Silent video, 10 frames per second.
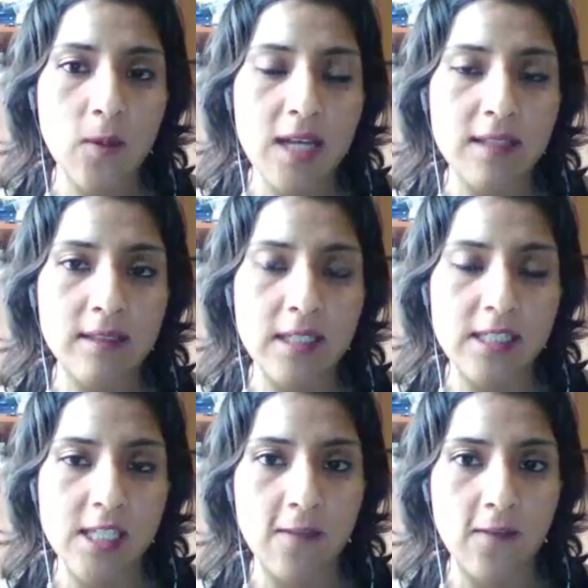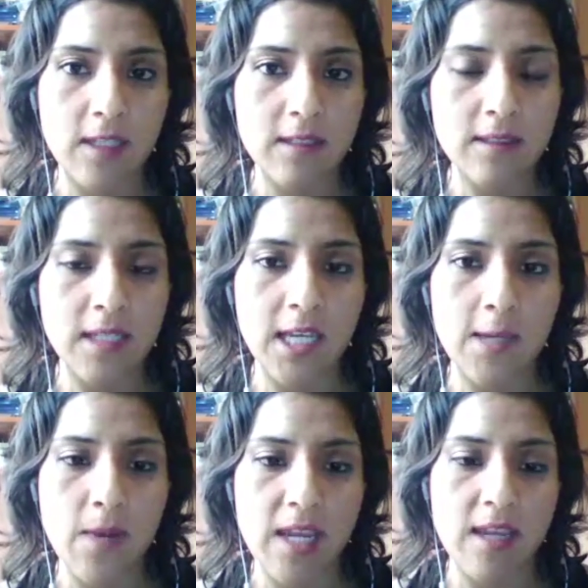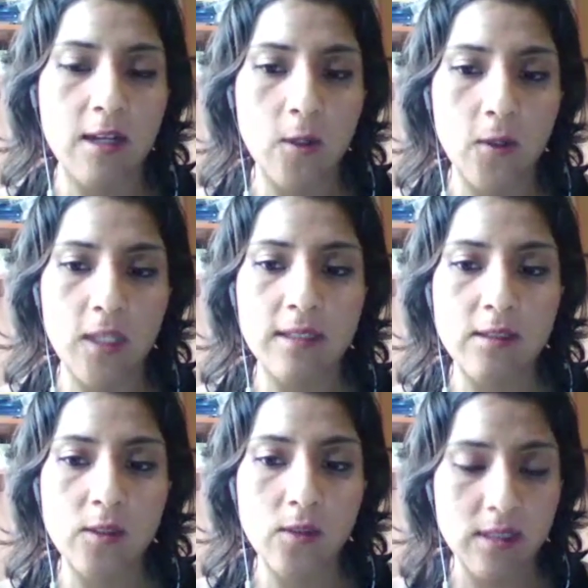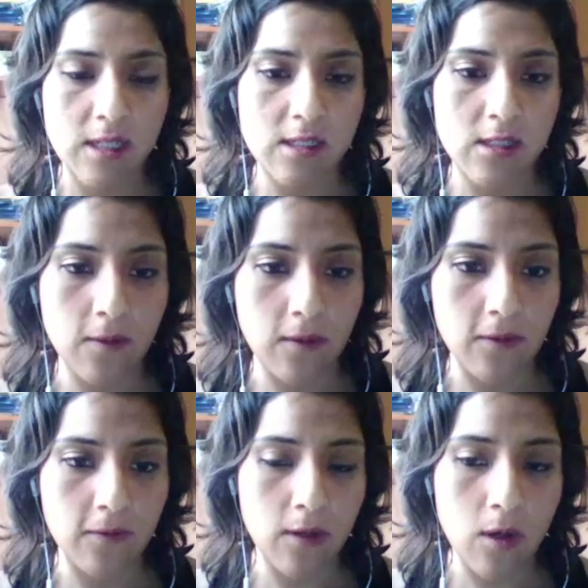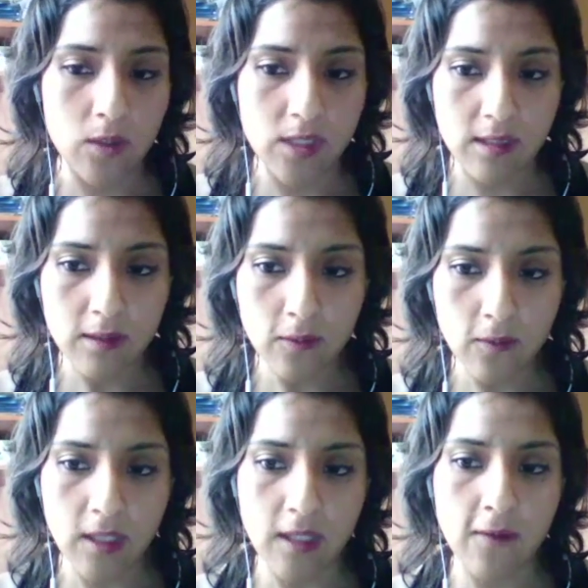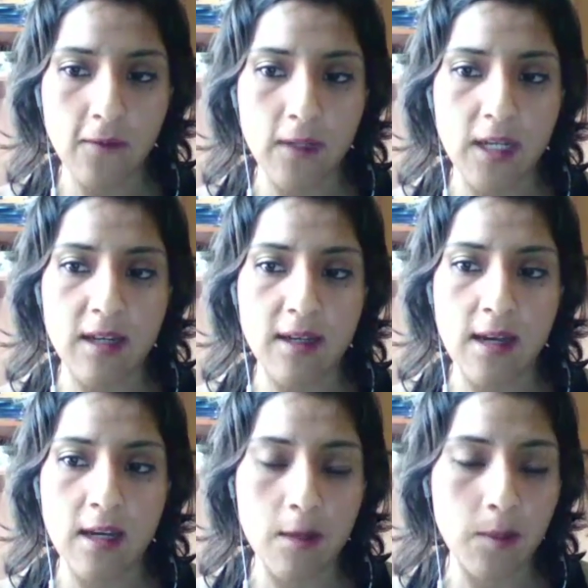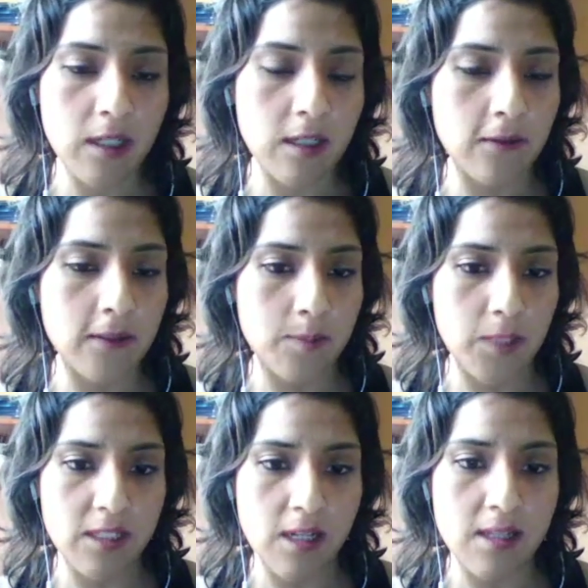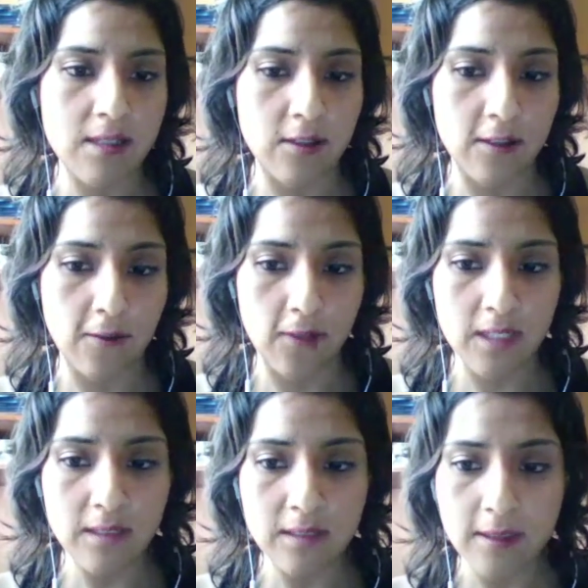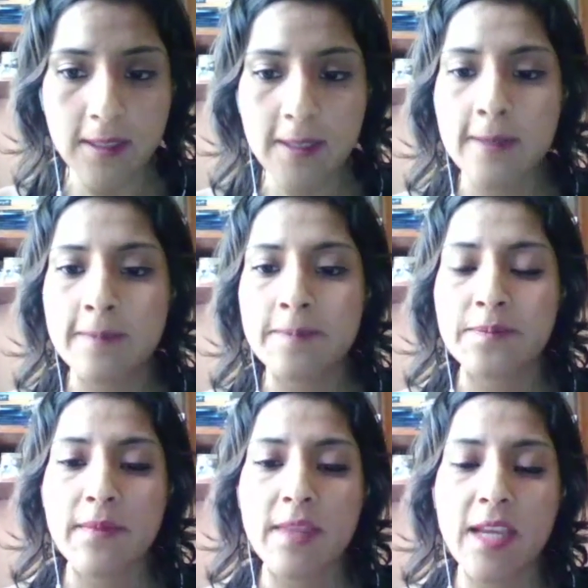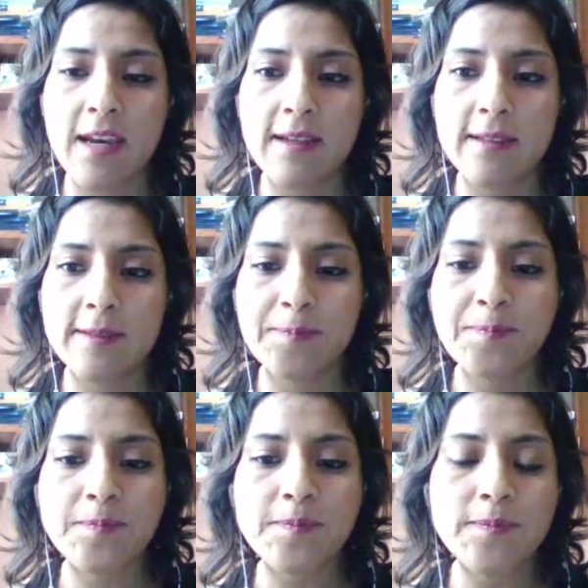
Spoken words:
was achieving by including 2 sessions of coaching with a couple of specialists on the field. And